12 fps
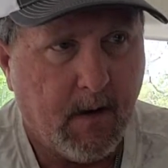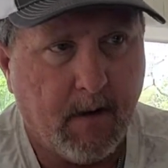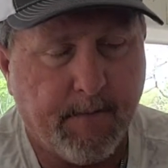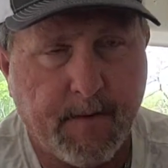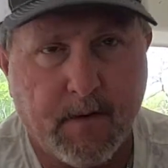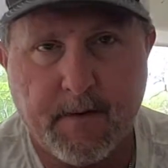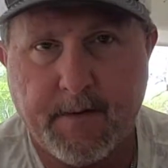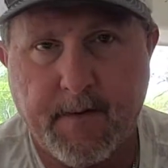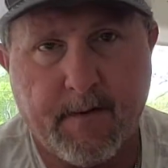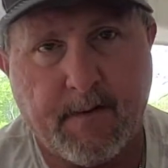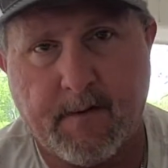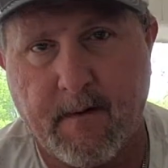Folks,
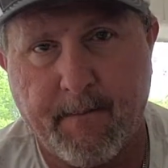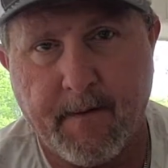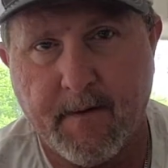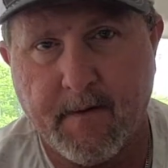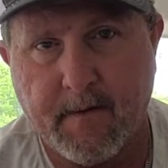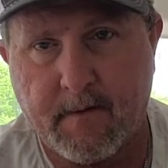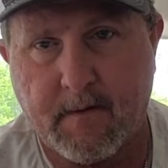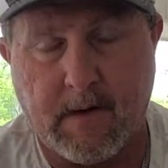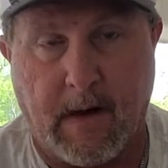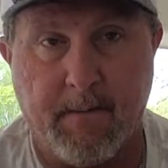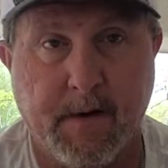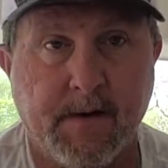that's something
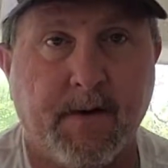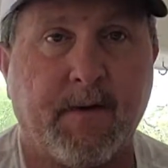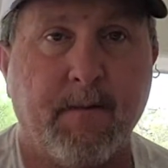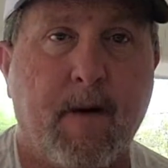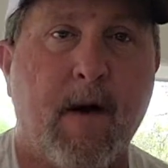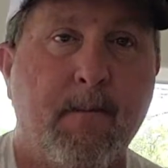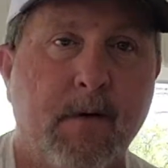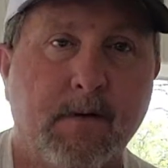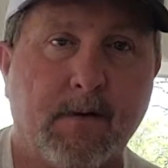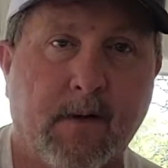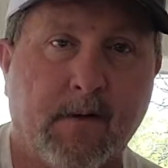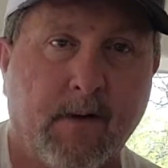just in my
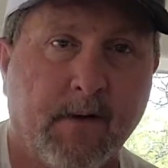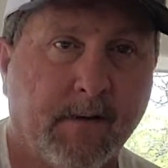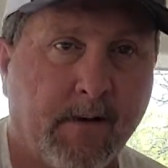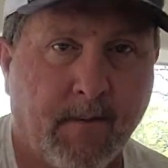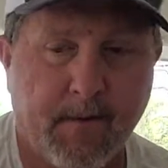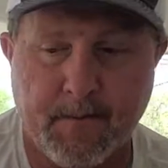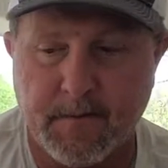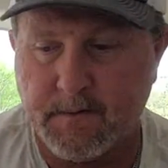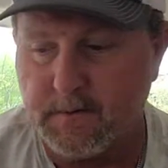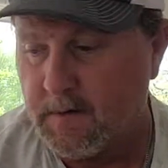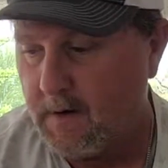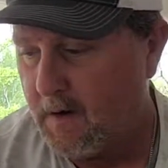boat, that's unacceptable.
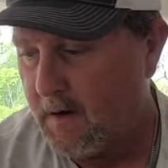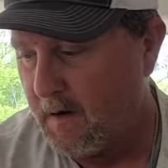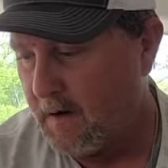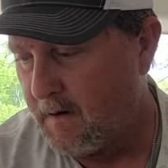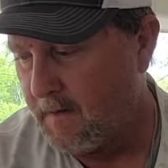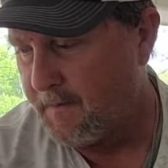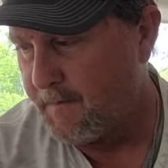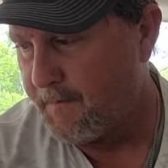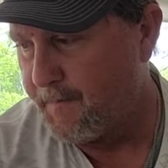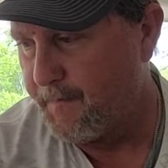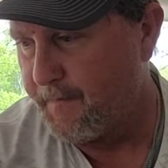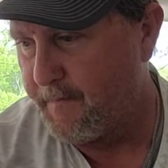Um,
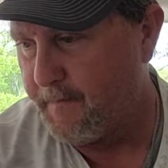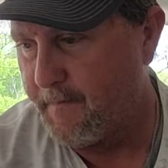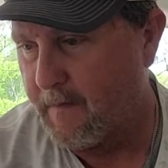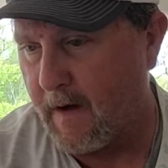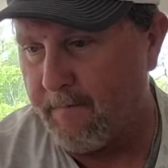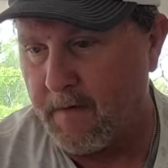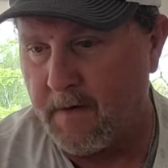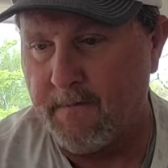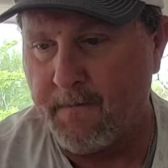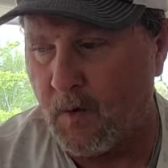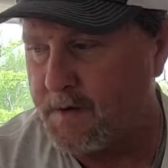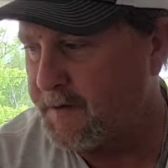I'm very
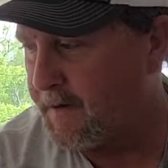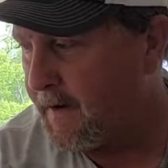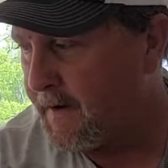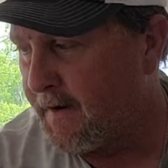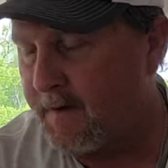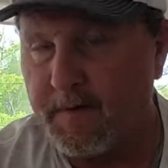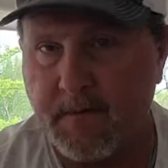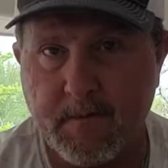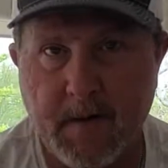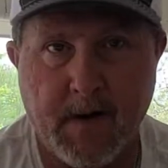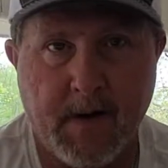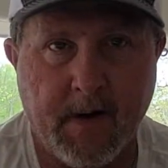fortunate, I guess, that
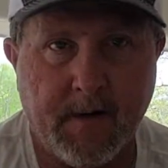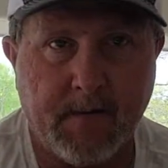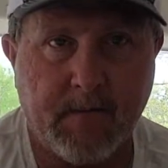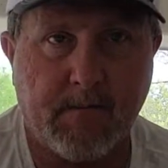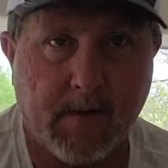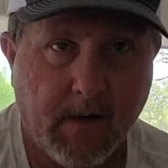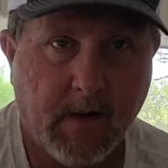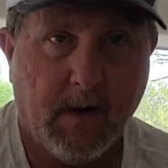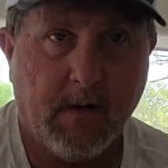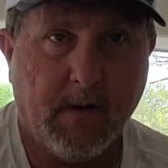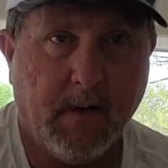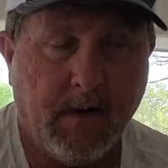my dad,
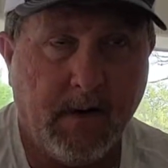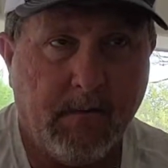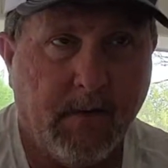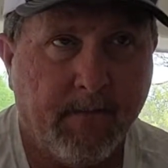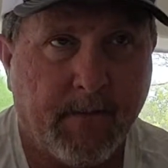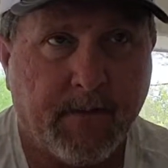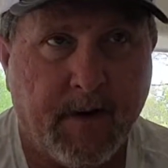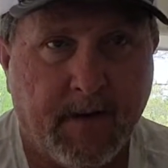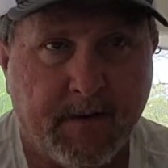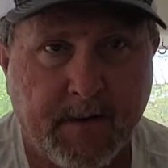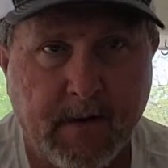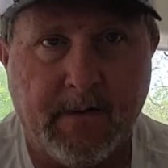he
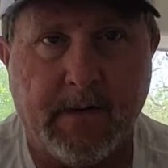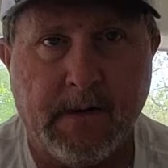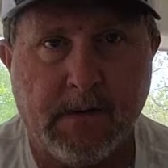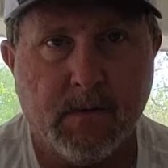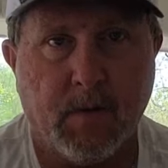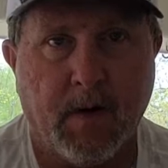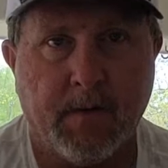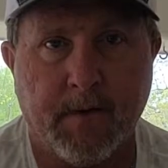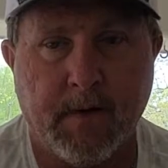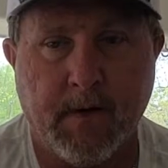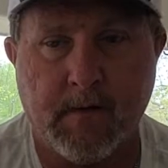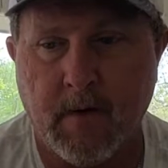emphasized safety when I was a
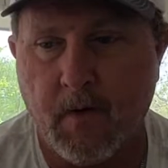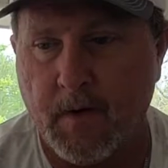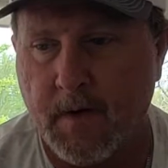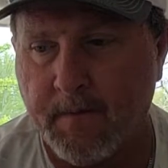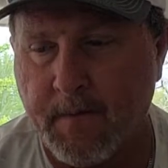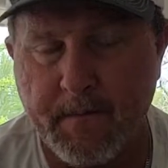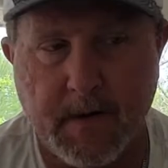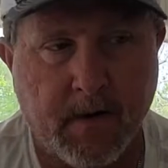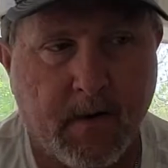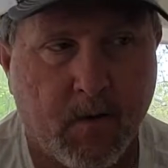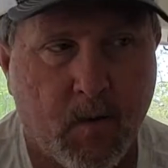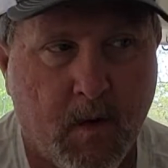kid growing up and being
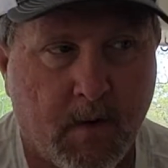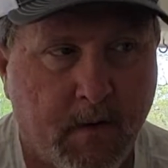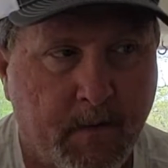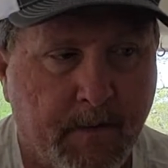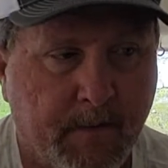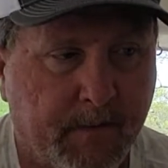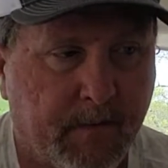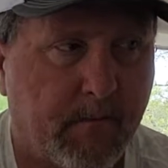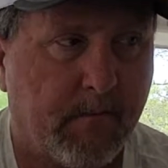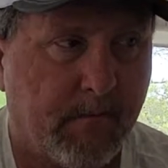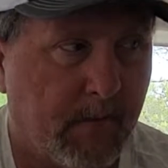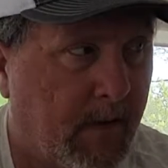on the water almost
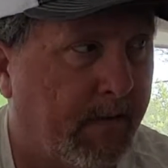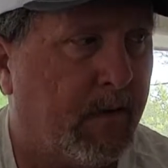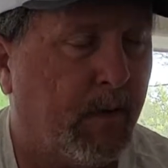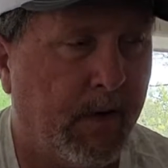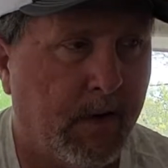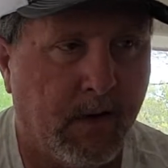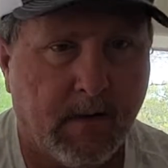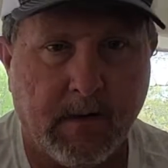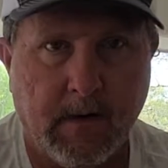every weekend.